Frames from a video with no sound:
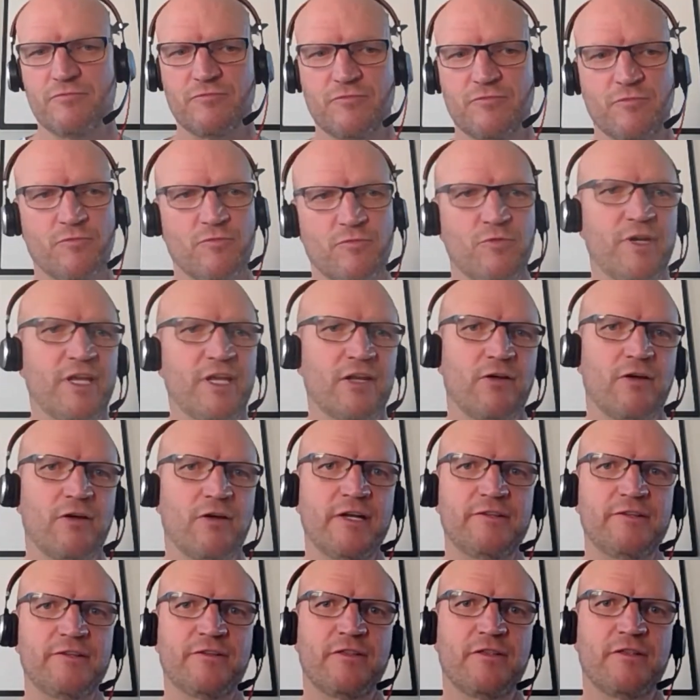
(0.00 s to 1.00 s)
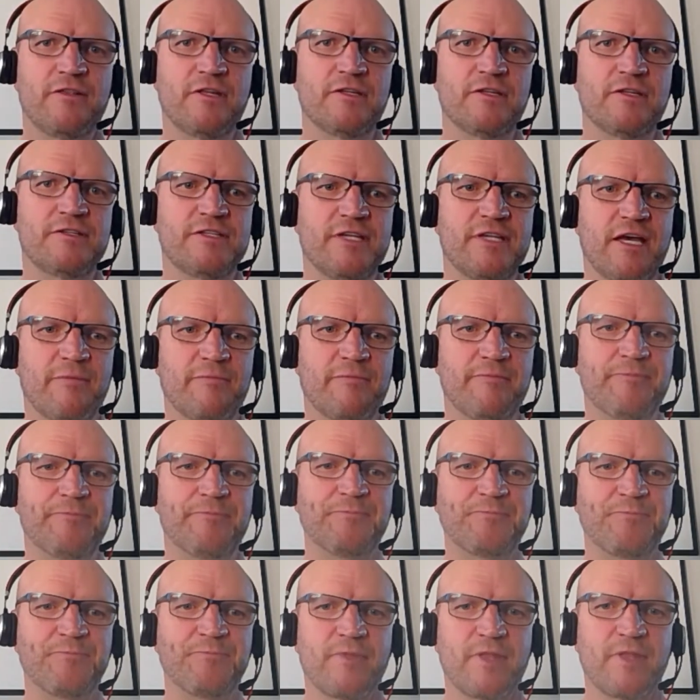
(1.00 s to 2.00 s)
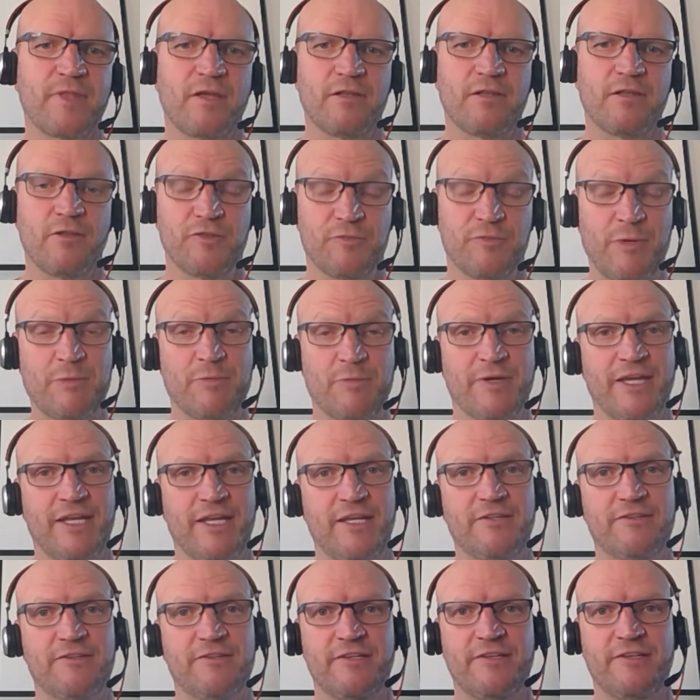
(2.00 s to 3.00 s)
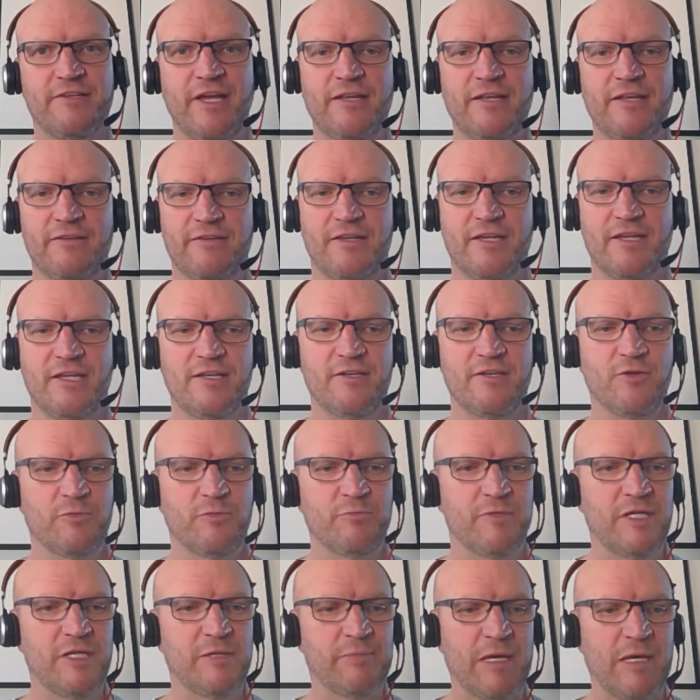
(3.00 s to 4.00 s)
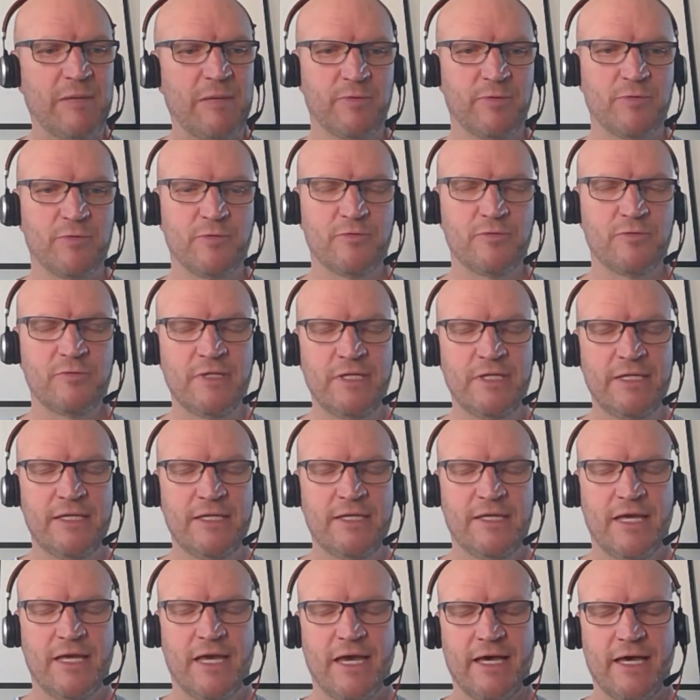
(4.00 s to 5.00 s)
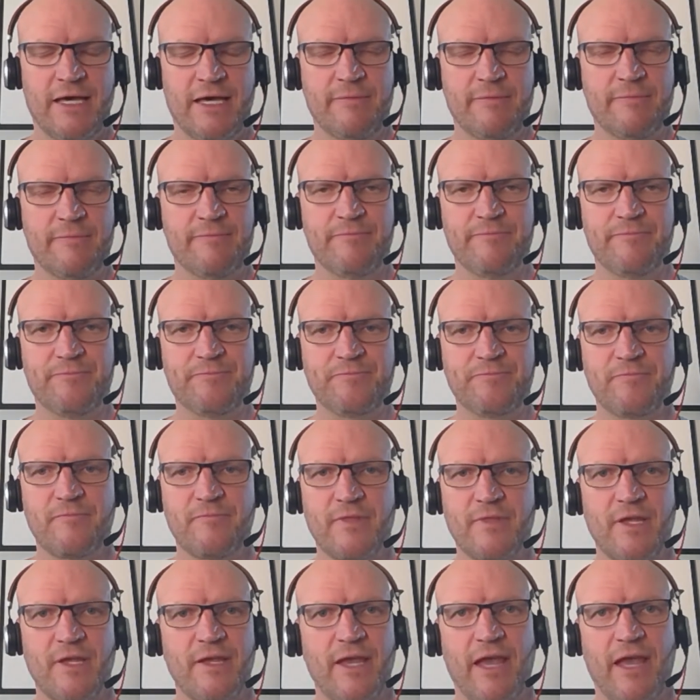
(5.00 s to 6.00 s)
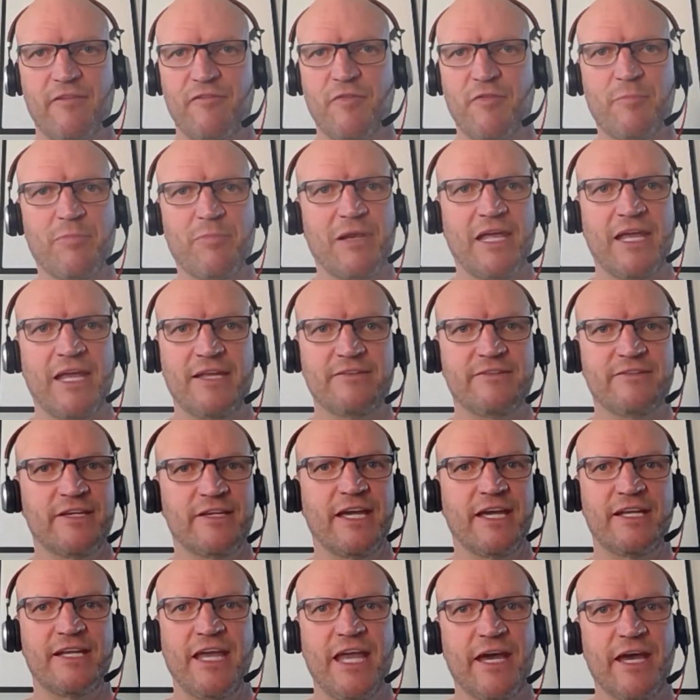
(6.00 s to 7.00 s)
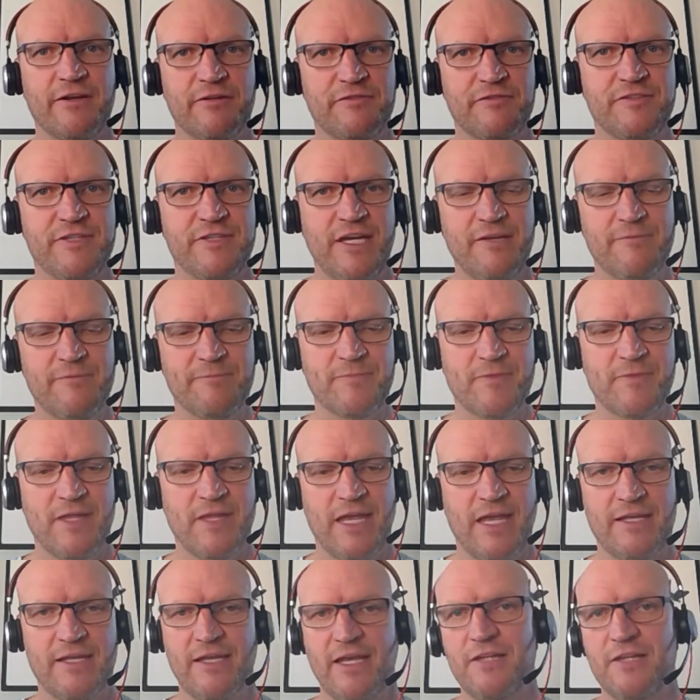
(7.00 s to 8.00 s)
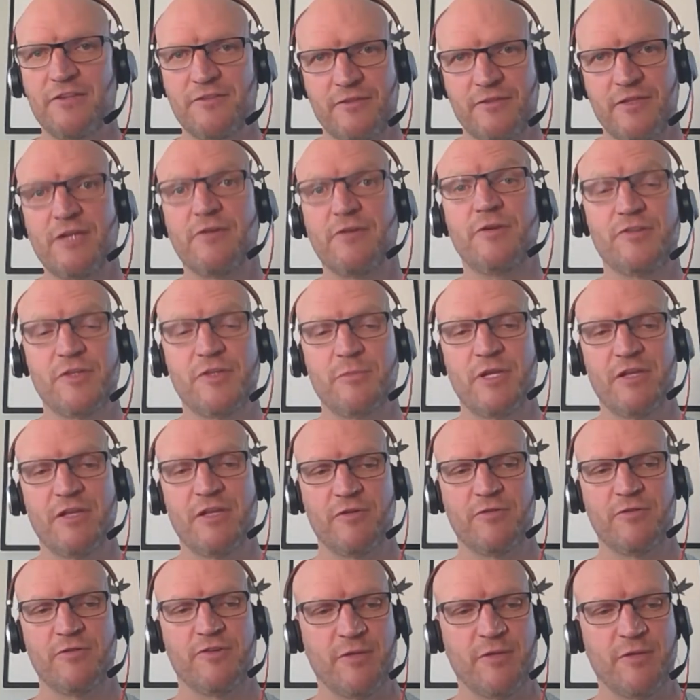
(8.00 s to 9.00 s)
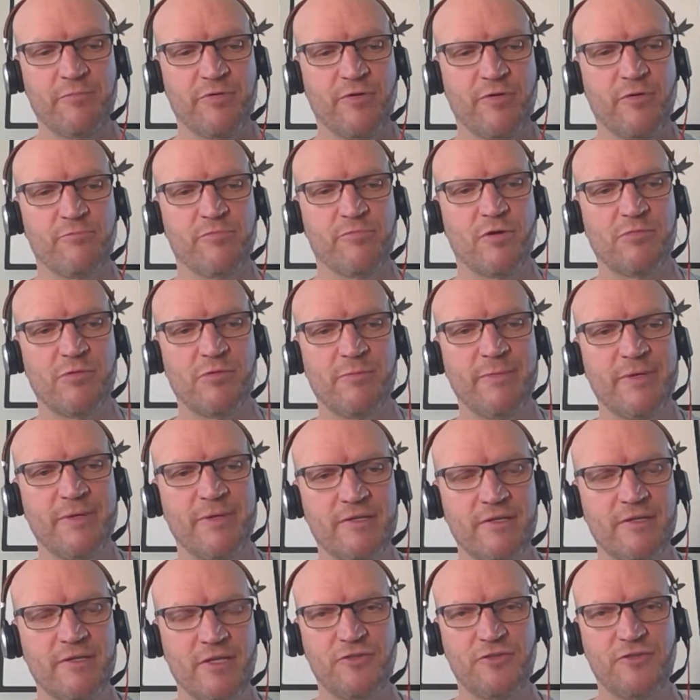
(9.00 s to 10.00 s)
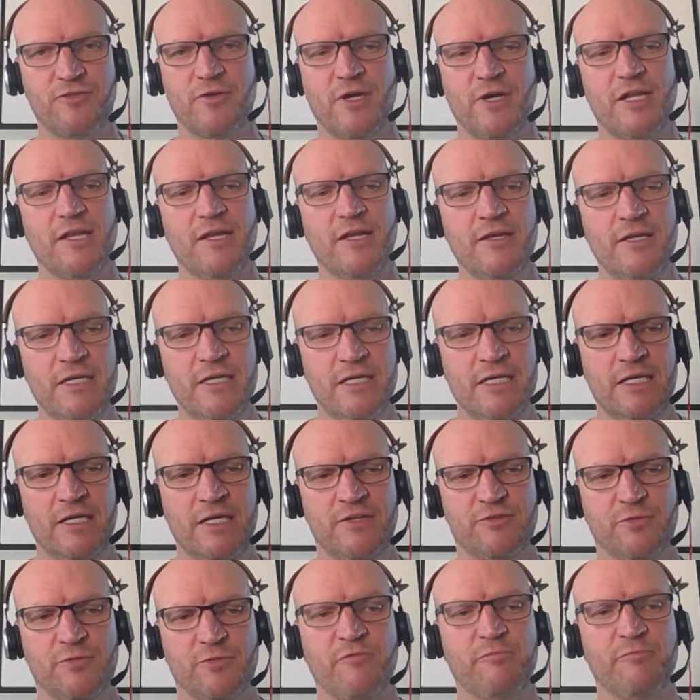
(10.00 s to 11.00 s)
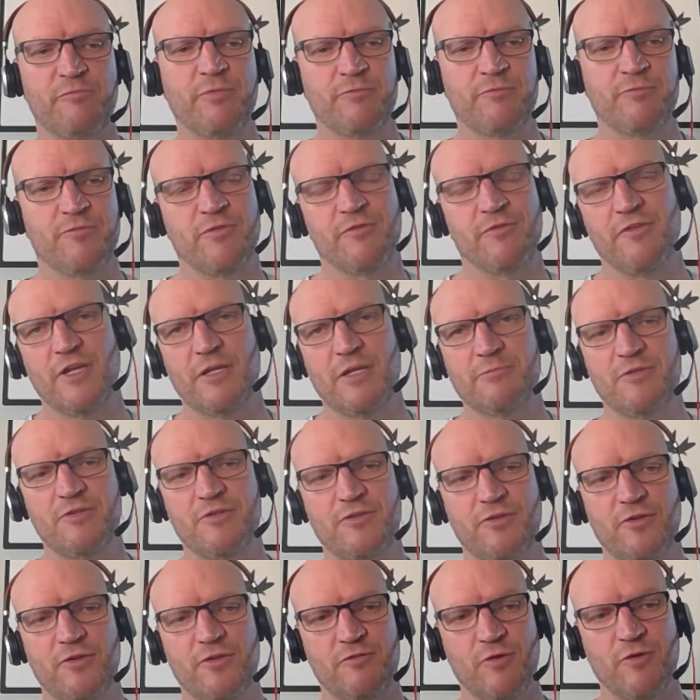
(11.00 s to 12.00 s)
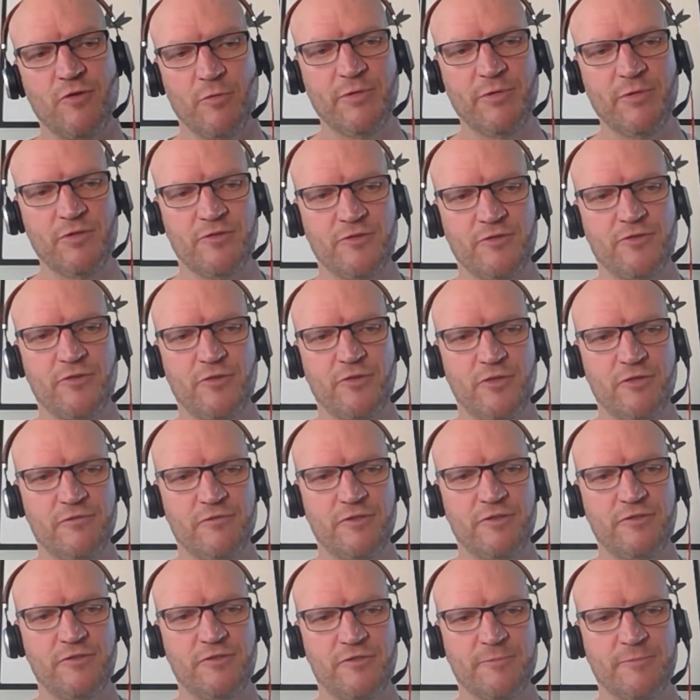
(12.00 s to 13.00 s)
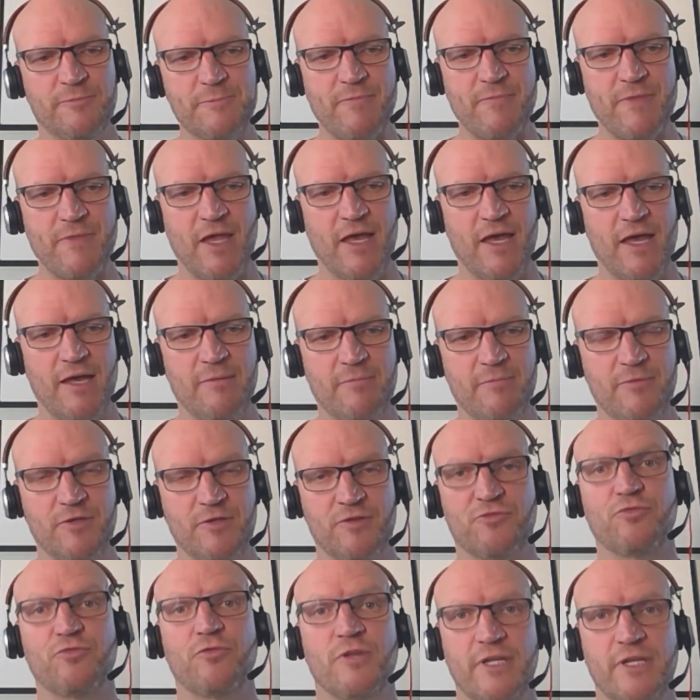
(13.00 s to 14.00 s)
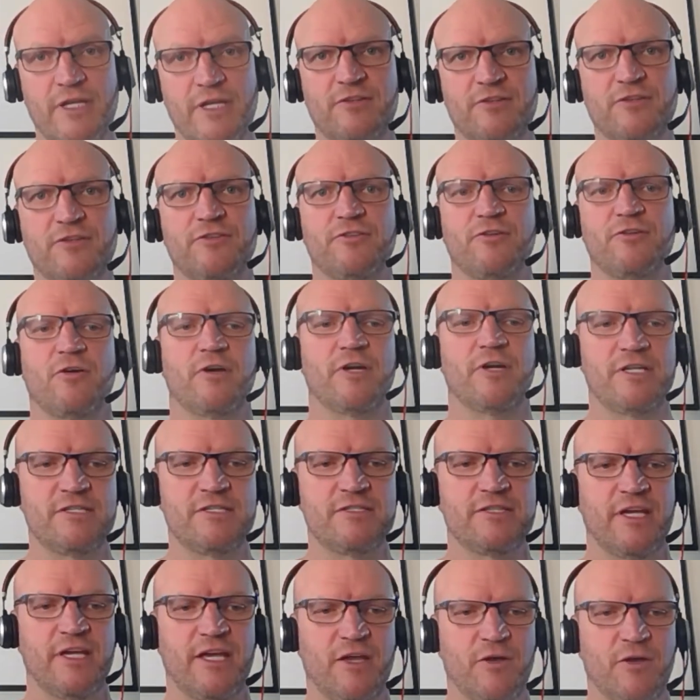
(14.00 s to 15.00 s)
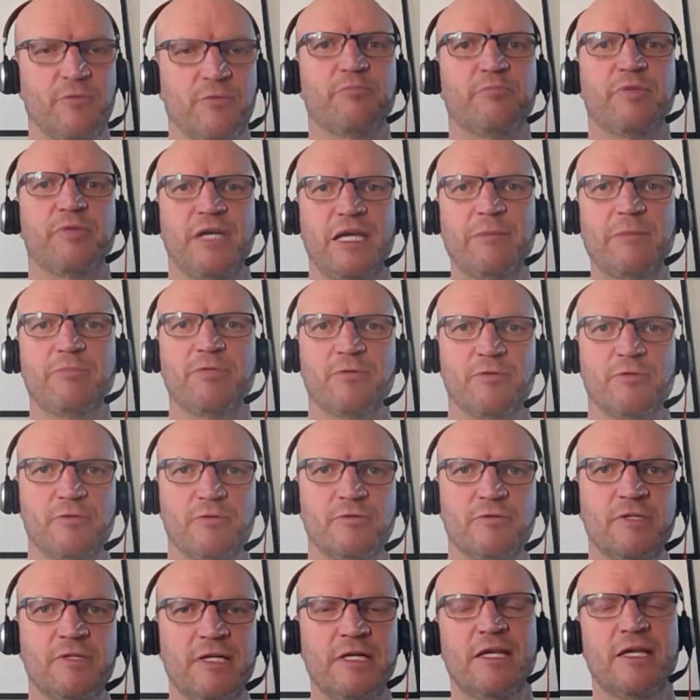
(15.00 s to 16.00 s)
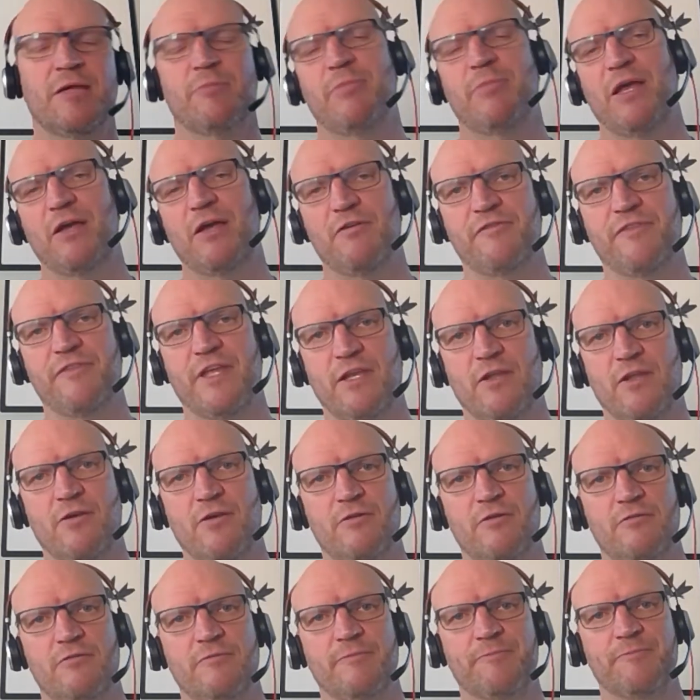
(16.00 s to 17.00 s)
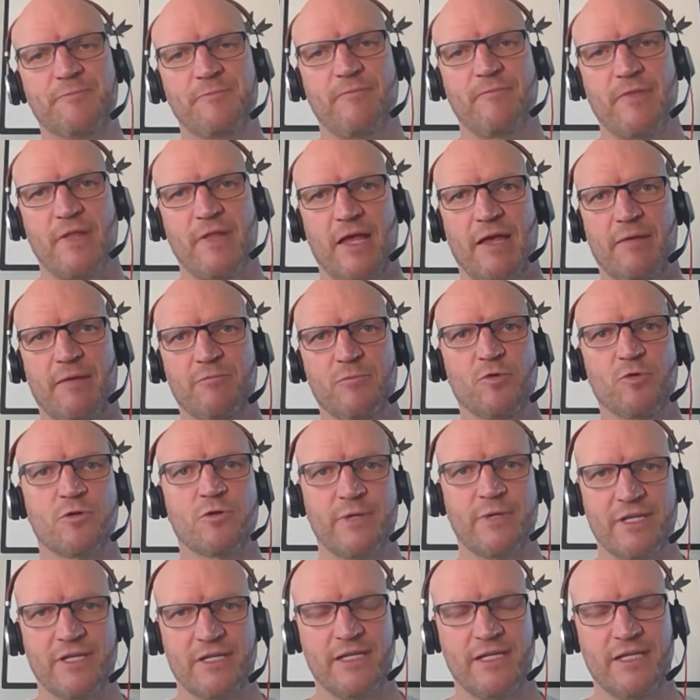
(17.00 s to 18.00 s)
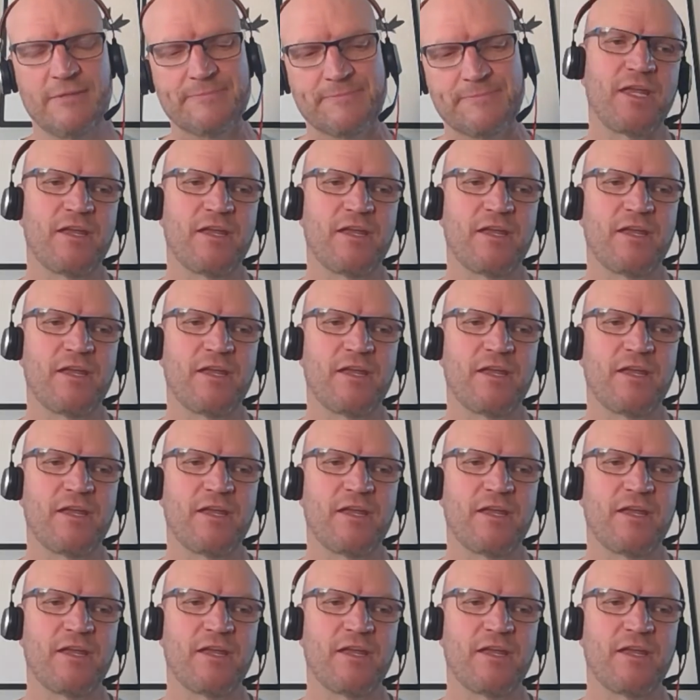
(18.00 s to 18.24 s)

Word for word: realized that um, lots of people get into debt and not many people um, have a plan to get out of debt. And hence, there is a bit of a debt pro problem in Australia. So I've developed a serv or built a service um, that's really designed to help people pay off their loan uh, more quickly.